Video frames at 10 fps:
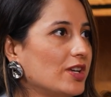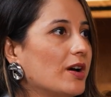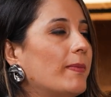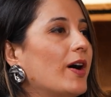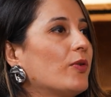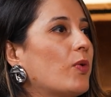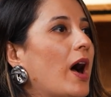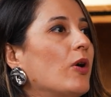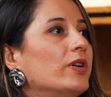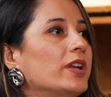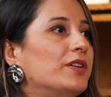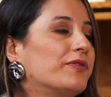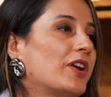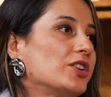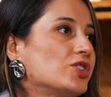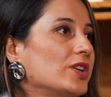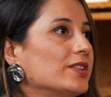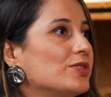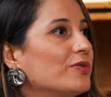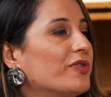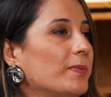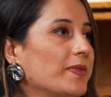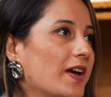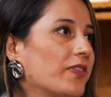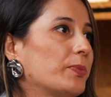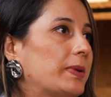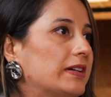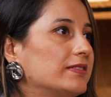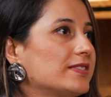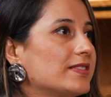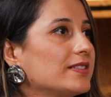about how it differentiates you from the other players?